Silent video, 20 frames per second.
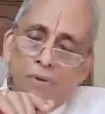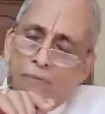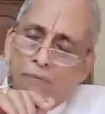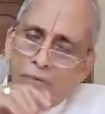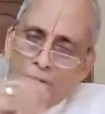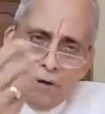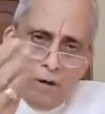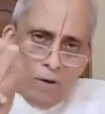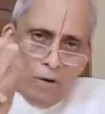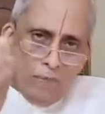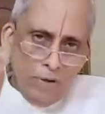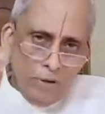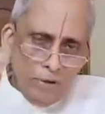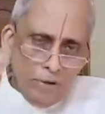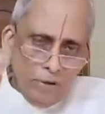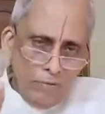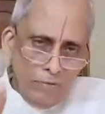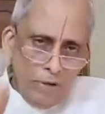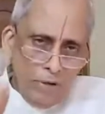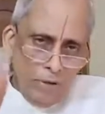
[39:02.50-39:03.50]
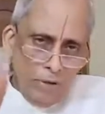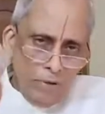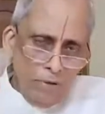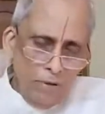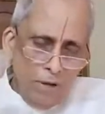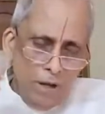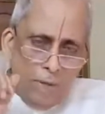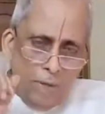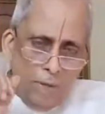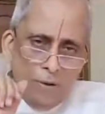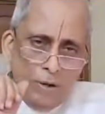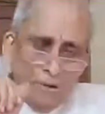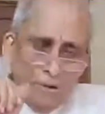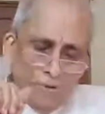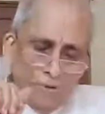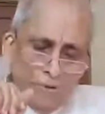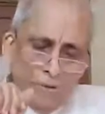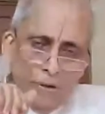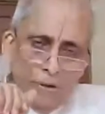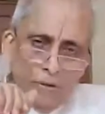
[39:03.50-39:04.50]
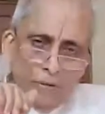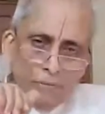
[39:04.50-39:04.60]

without virtue you have no happiness.